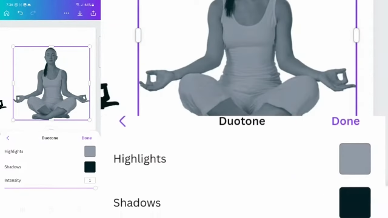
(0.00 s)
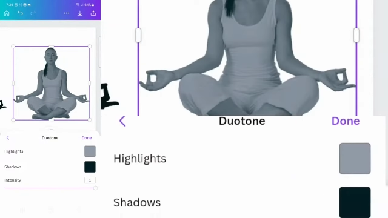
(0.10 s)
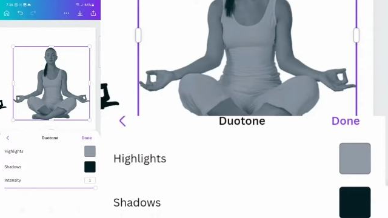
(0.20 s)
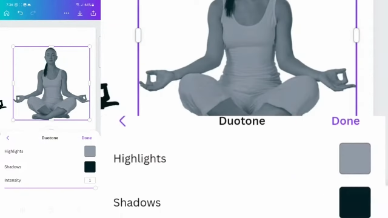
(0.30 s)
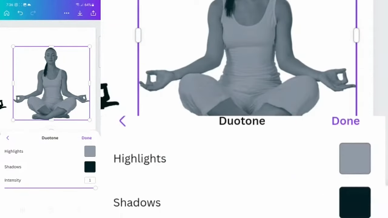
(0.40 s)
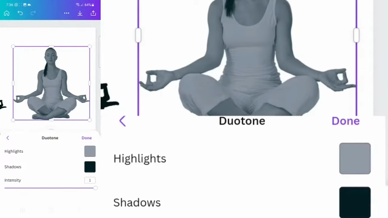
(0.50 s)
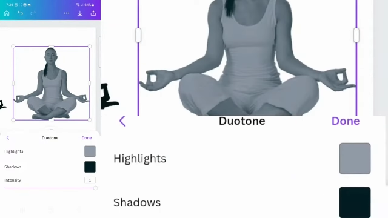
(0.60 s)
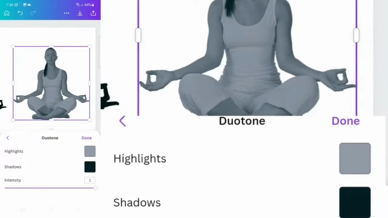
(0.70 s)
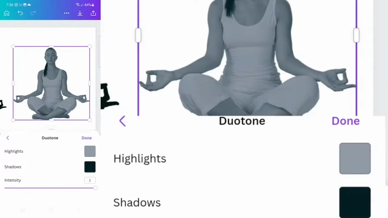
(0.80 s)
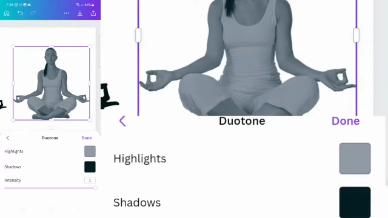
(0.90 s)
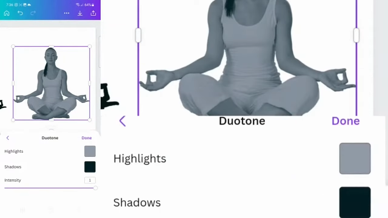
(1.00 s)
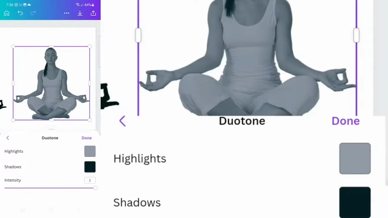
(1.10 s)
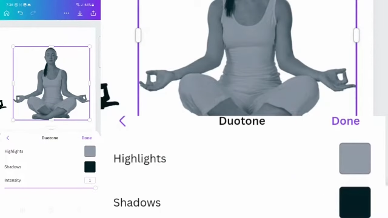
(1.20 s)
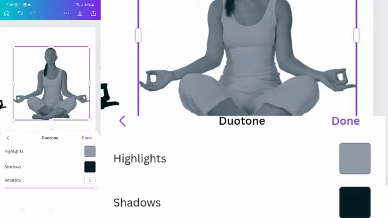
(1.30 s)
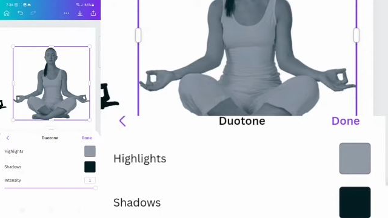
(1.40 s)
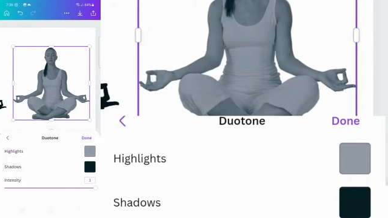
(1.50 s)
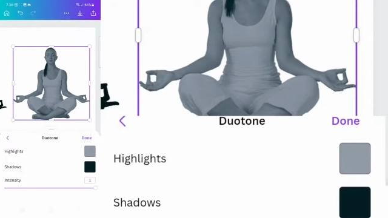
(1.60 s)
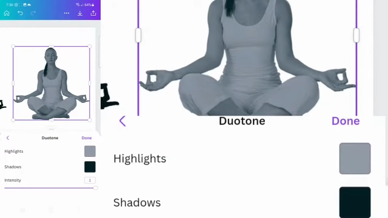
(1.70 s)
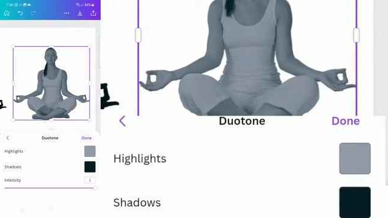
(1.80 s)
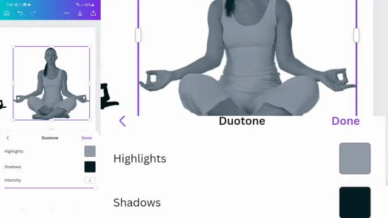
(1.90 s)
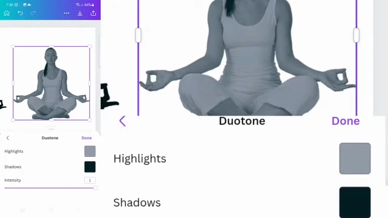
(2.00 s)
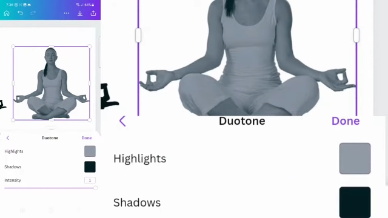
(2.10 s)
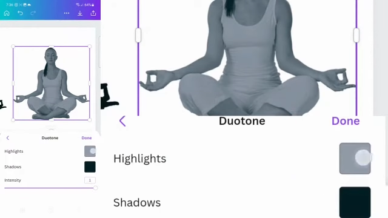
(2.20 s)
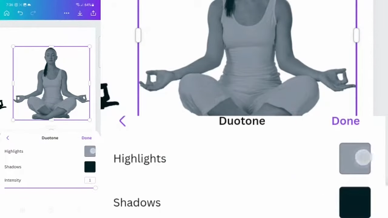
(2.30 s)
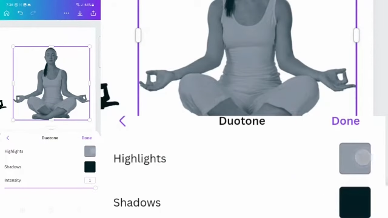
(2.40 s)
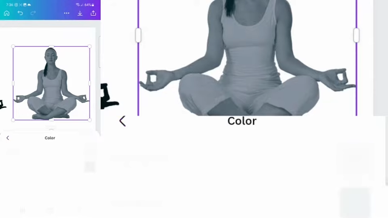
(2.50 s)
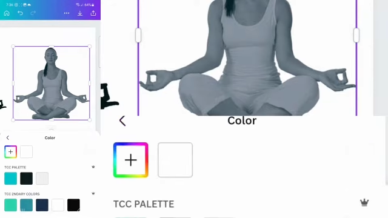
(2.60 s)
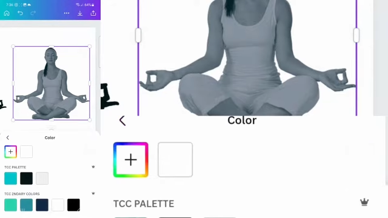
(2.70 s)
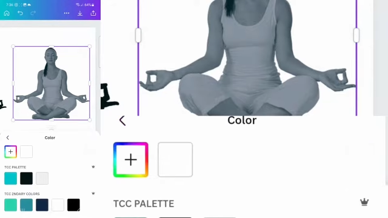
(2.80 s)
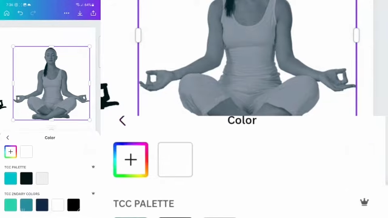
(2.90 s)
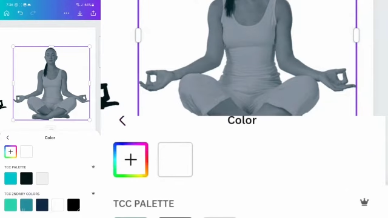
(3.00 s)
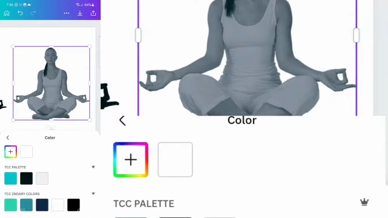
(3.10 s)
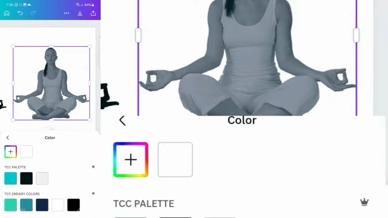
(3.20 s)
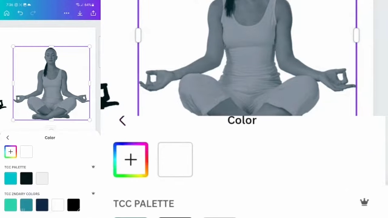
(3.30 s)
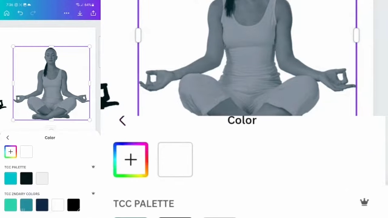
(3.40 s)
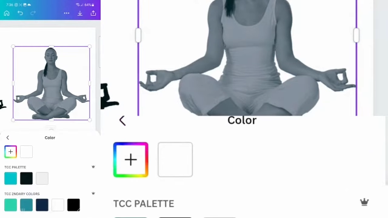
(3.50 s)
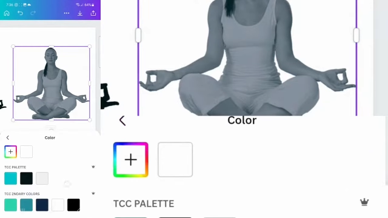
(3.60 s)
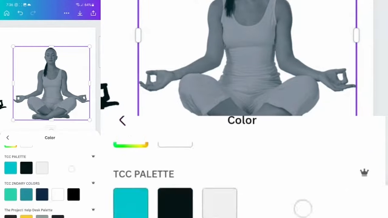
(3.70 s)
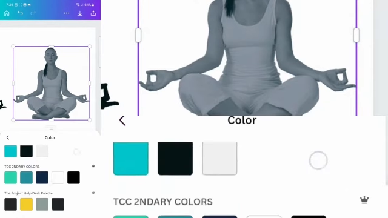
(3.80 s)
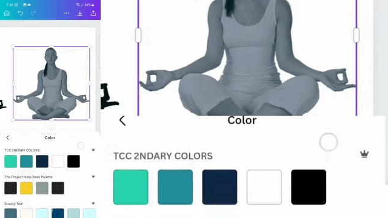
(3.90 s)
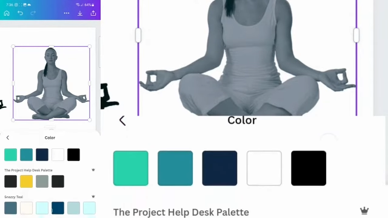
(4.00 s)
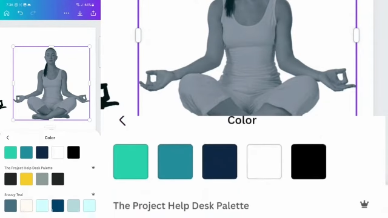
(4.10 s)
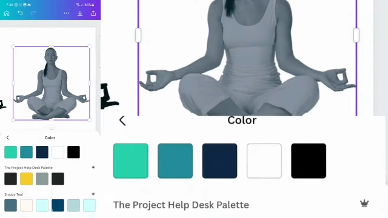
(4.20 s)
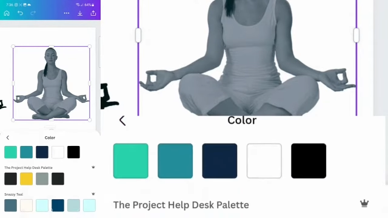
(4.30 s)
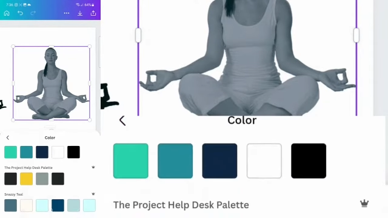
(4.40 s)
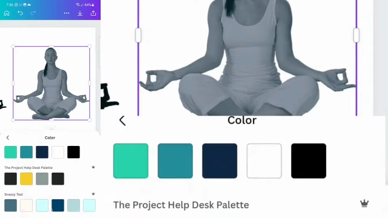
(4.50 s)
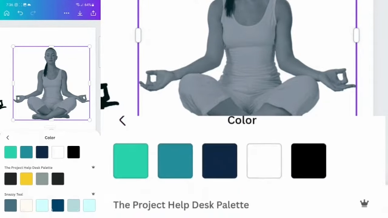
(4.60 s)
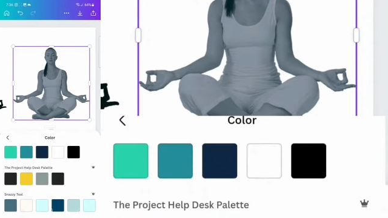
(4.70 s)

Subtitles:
No face is visible, so there are no lips to read.